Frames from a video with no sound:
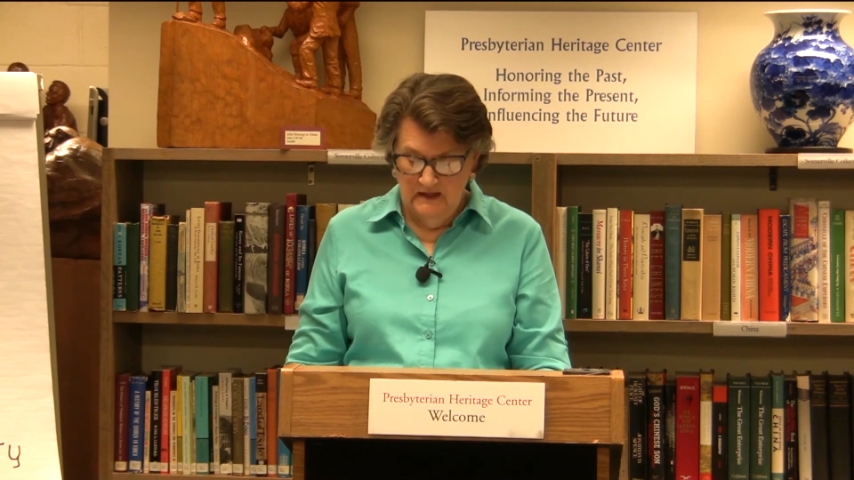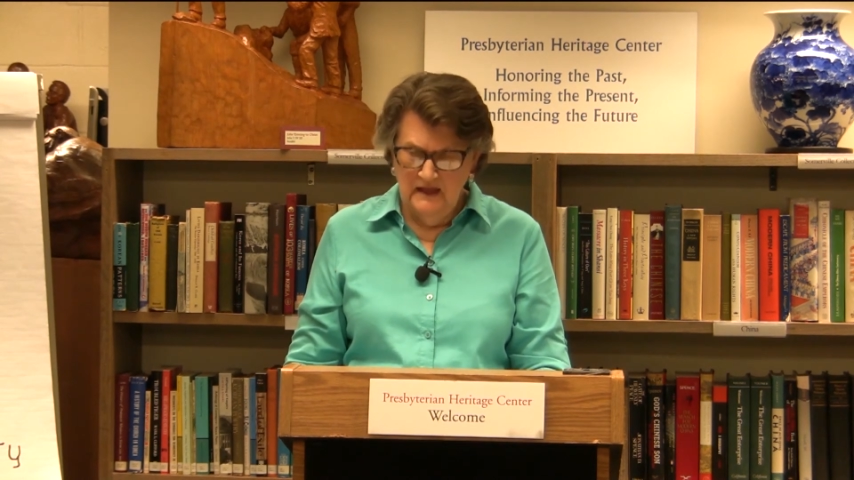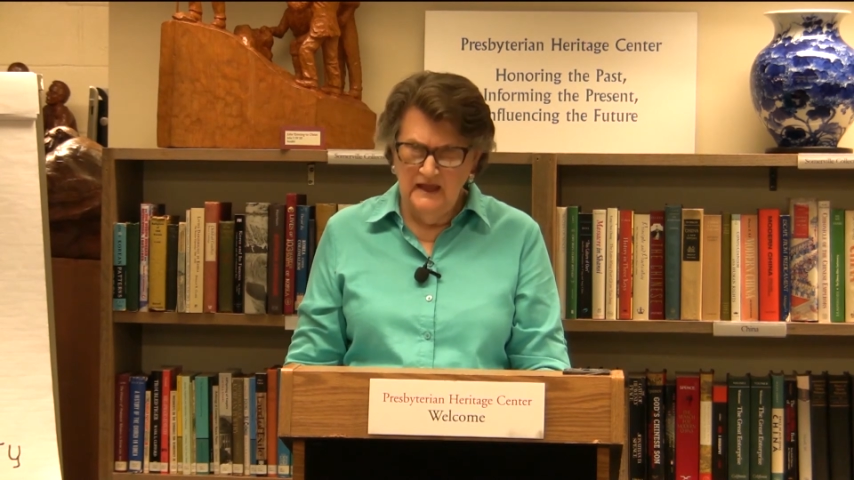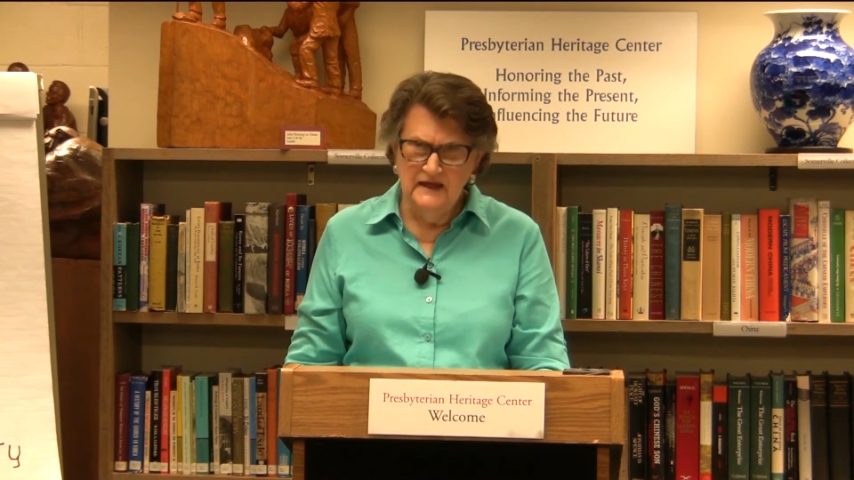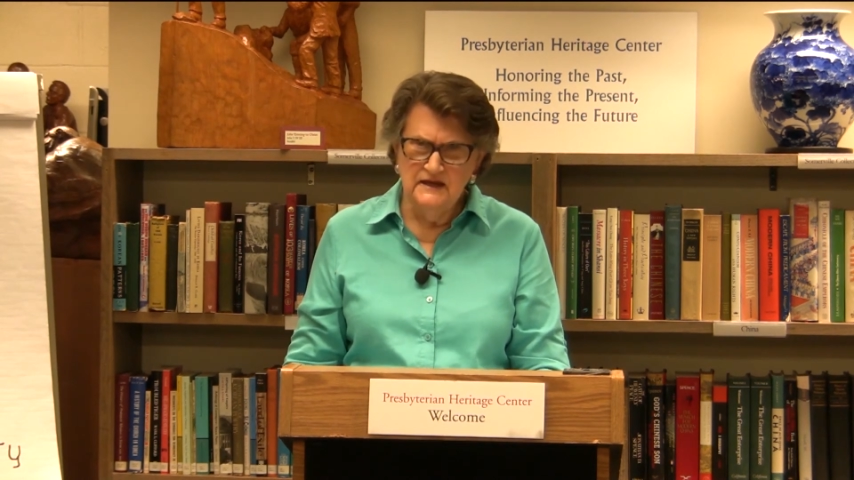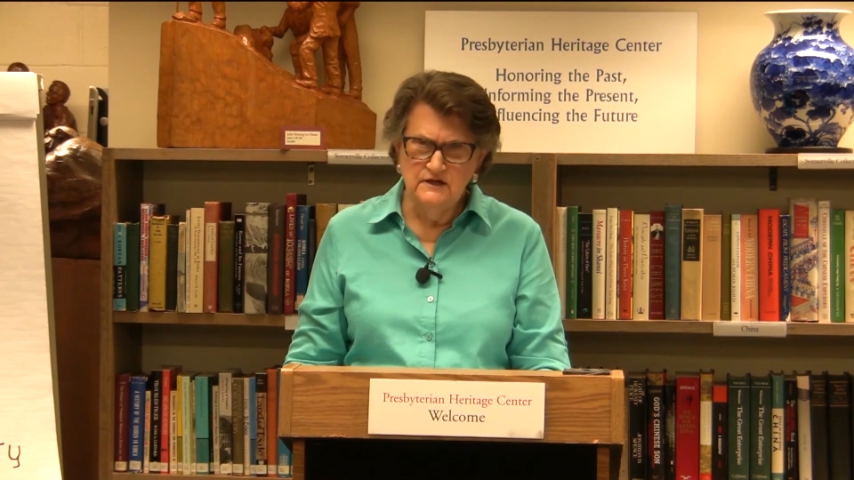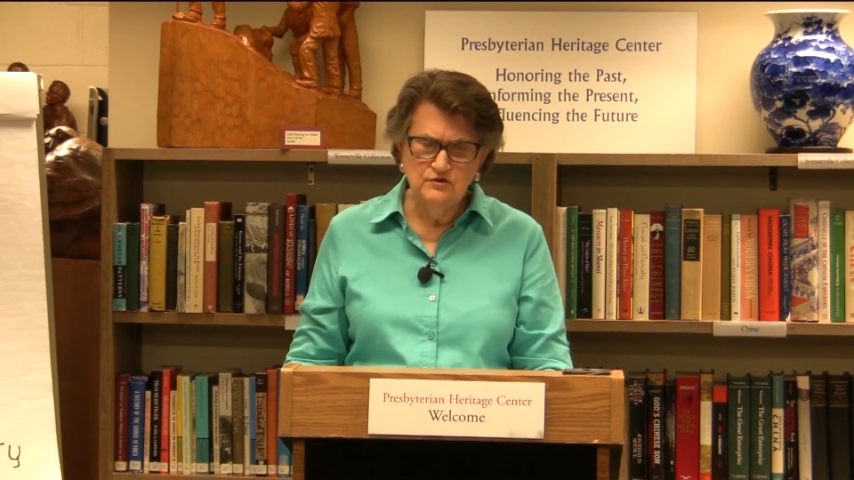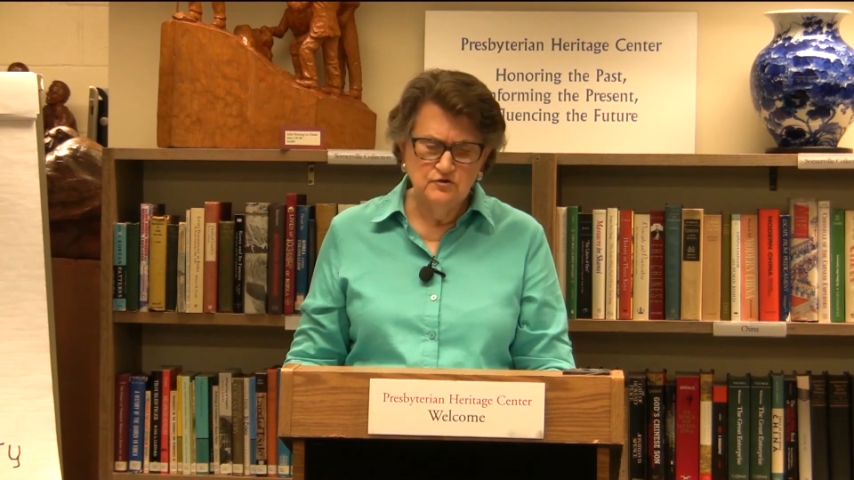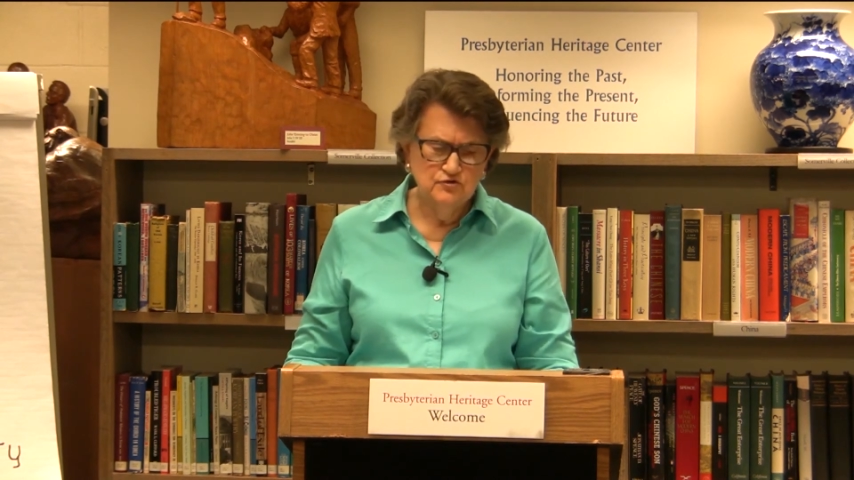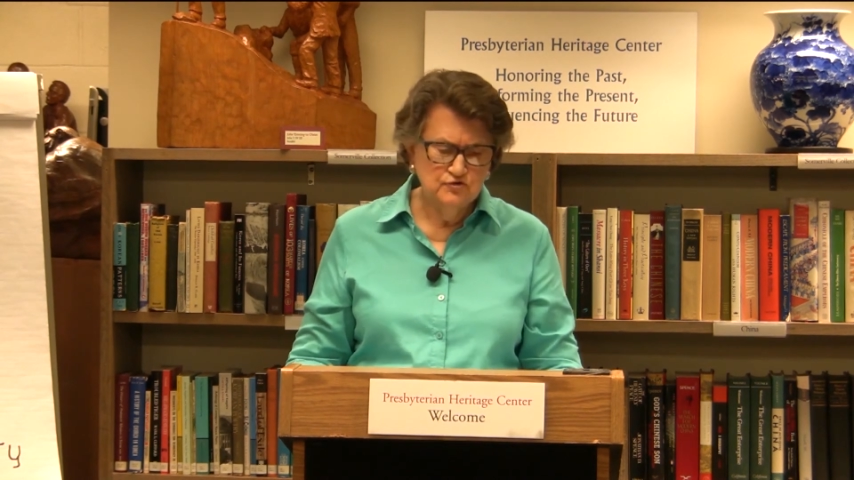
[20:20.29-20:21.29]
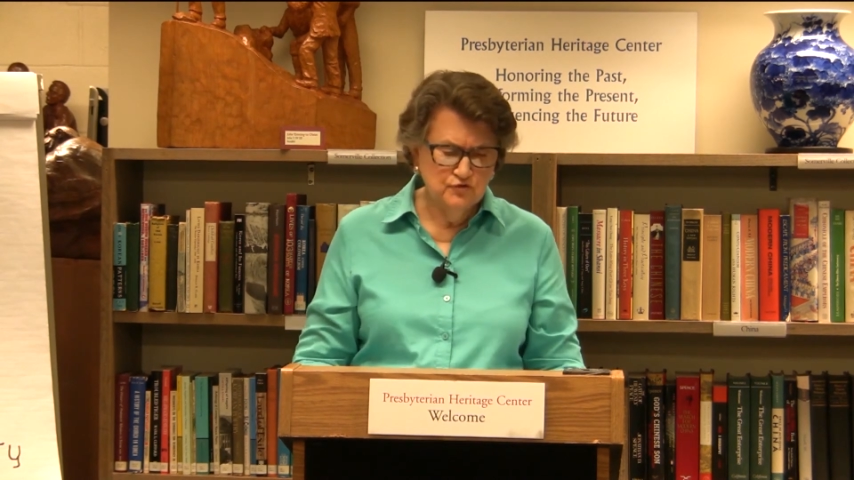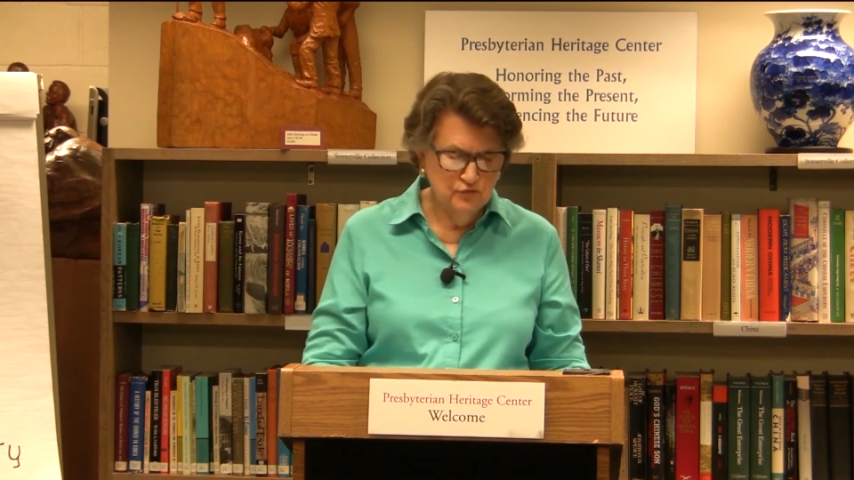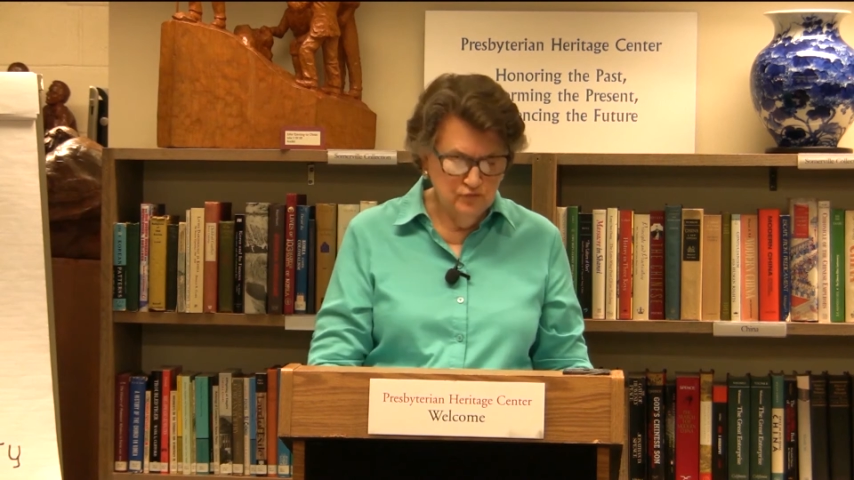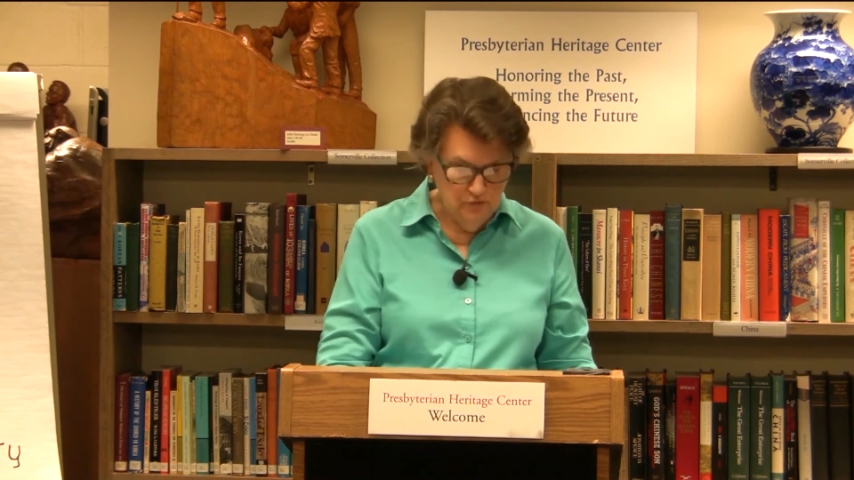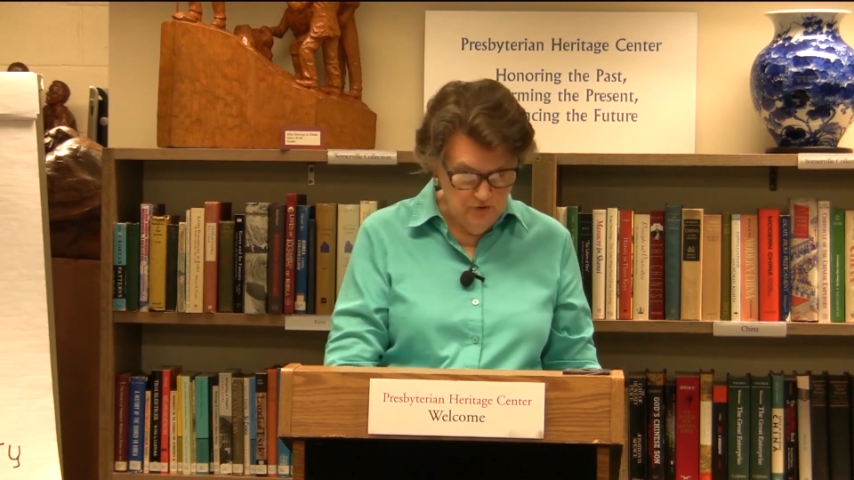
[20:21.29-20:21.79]
he didn't
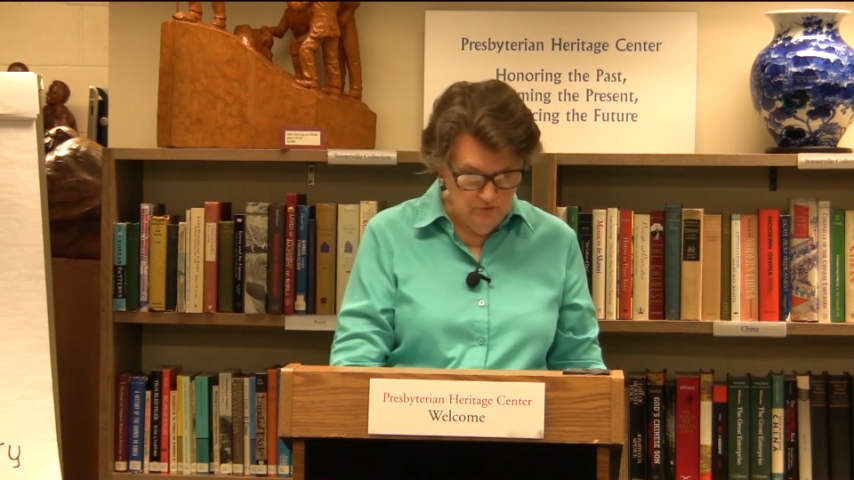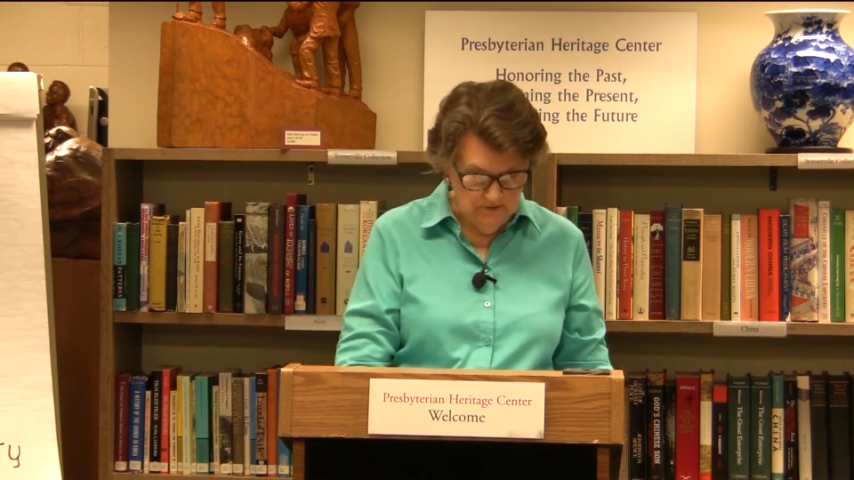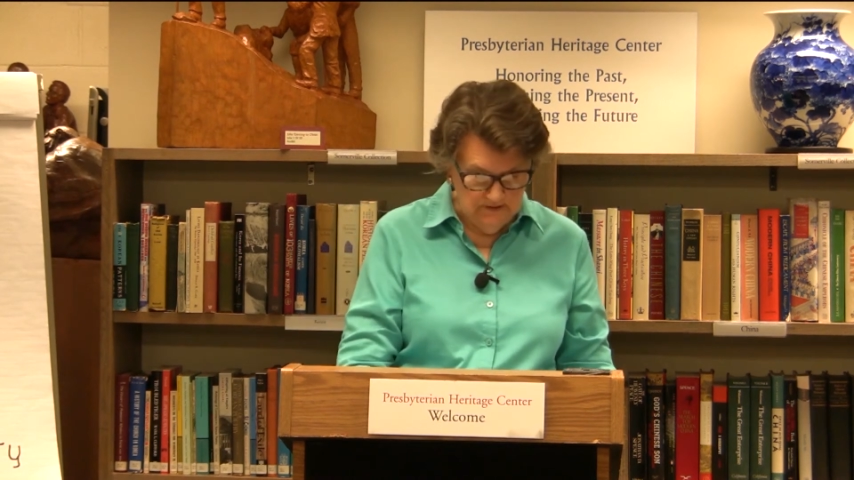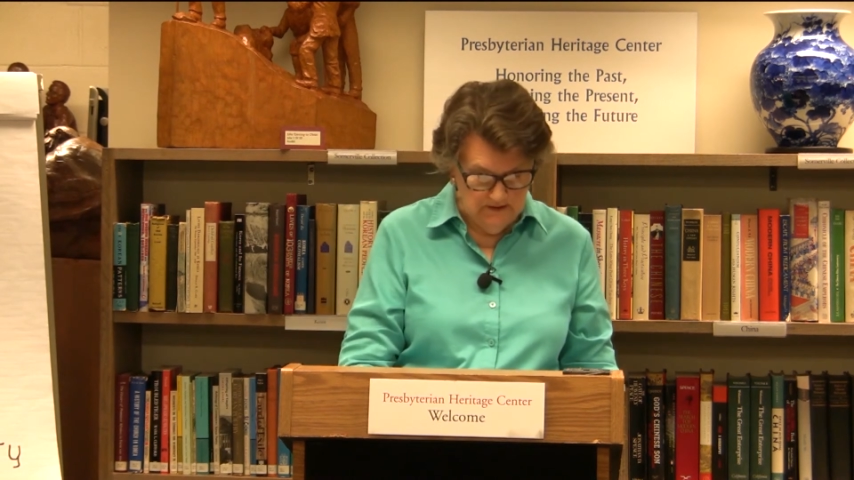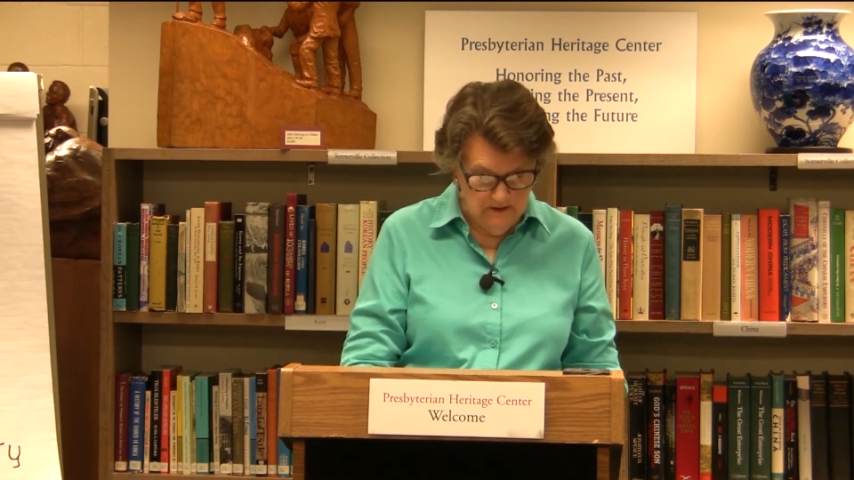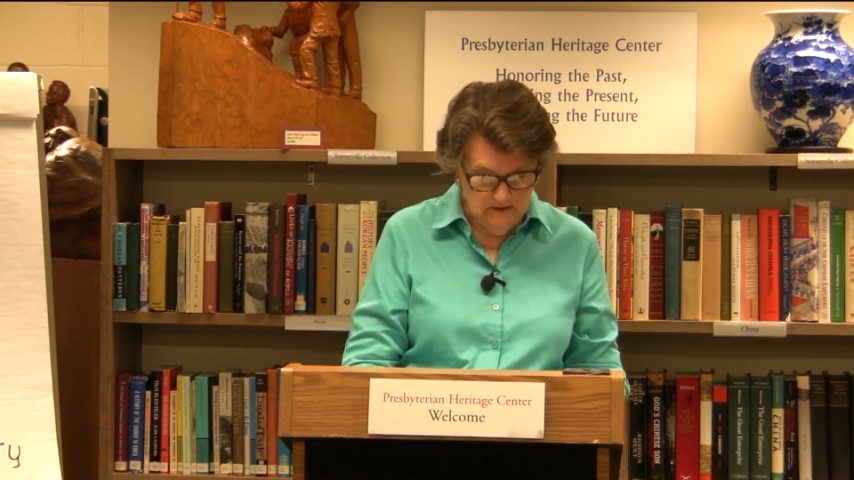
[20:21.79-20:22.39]
truly